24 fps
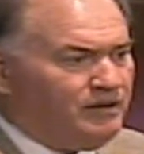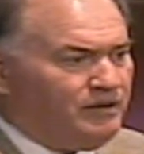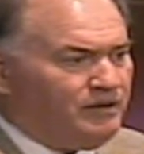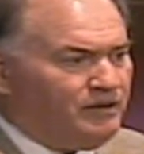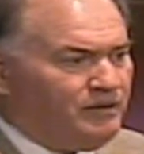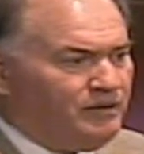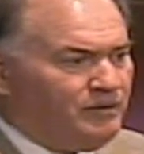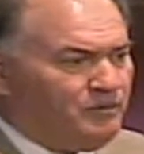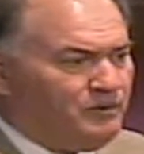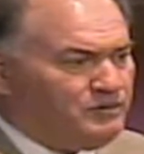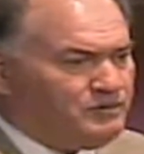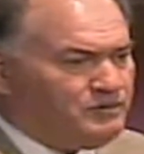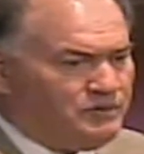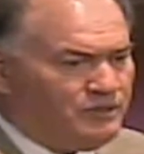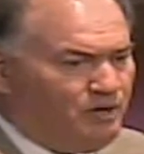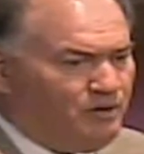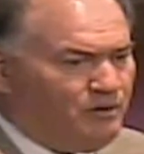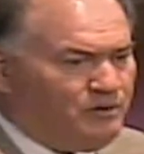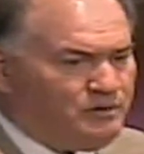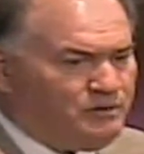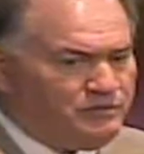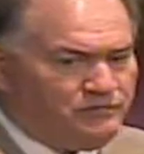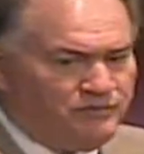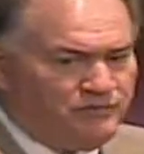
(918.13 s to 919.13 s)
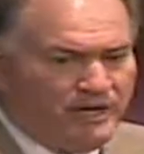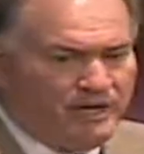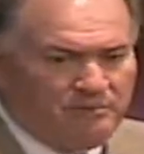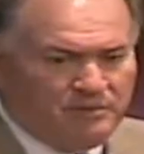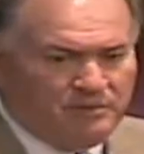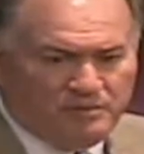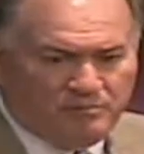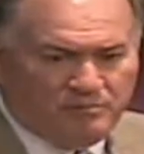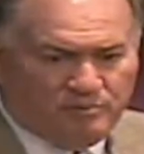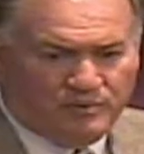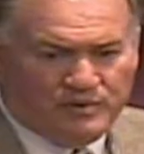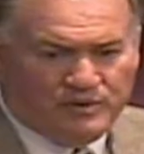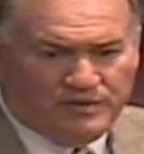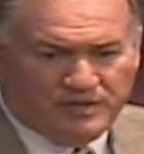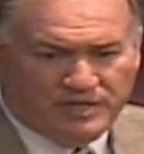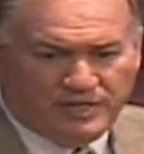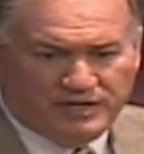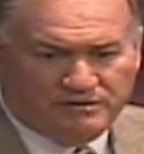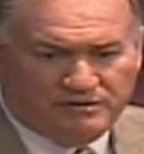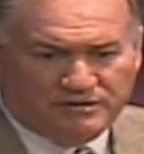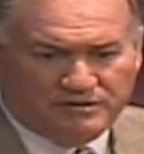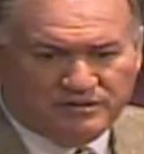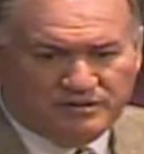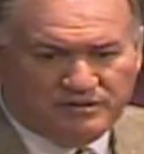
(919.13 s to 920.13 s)
was Noah's family
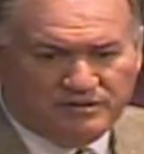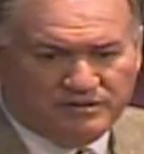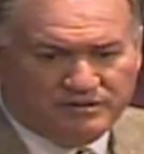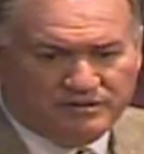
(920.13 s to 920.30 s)
predestined?